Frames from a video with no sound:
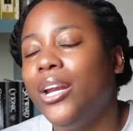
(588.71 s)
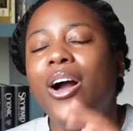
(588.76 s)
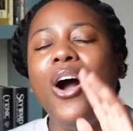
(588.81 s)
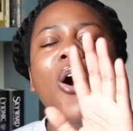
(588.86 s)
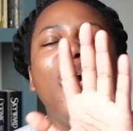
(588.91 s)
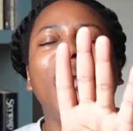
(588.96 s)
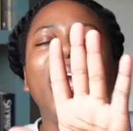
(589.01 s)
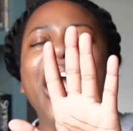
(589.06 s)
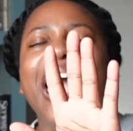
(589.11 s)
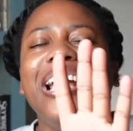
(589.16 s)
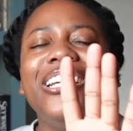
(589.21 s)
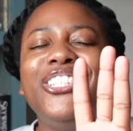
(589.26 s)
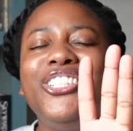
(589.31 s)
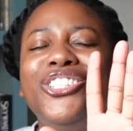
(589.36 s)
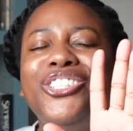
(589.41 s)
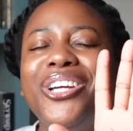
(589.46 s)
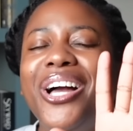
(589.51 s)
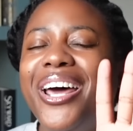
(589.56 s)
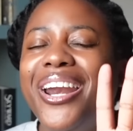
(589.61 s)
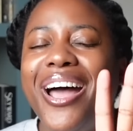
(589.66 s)
Okay,
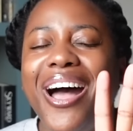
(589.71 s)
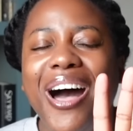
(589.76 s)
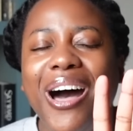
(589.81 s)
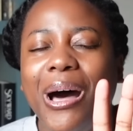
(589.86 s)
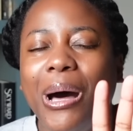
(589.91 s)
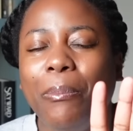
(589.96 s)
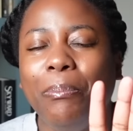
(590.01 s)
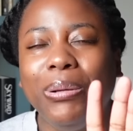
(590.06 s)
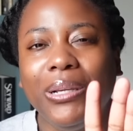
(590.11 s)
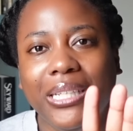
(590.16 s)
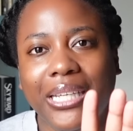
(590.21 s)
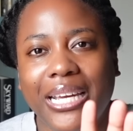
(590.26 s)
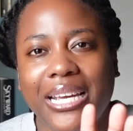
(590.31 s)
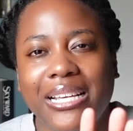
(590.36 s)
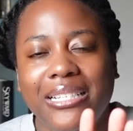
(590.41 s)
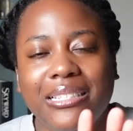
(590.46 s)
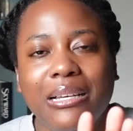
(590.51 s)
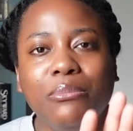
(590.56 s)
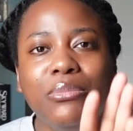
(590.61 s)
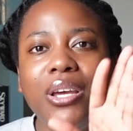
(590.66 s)
shut up,
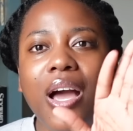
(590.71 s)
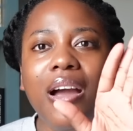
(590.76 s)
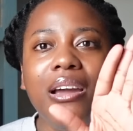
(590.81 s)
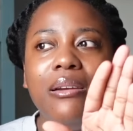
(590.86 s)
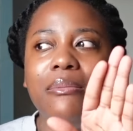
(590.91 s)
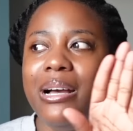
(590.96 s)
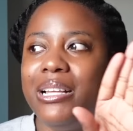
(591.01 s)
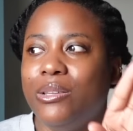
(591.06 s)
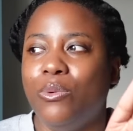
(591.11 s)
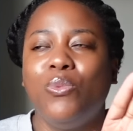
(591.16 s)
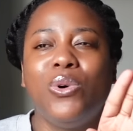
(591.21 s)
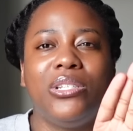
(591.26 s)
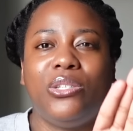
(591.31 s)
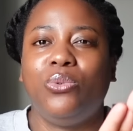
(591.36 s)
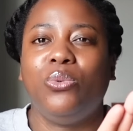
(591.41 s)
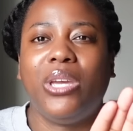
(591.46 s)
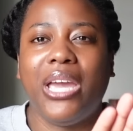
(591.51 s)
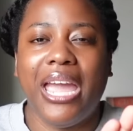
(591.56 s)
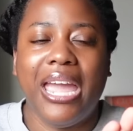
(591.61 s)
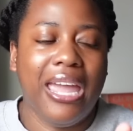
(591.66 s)
please. I'm talking about the ones
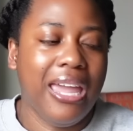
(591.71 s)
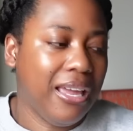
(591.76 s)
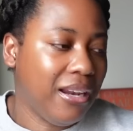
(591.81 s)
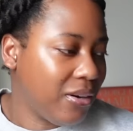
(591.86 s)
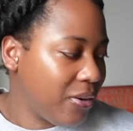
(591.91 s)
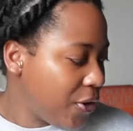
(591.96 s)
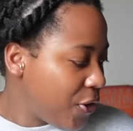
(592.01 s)
who can.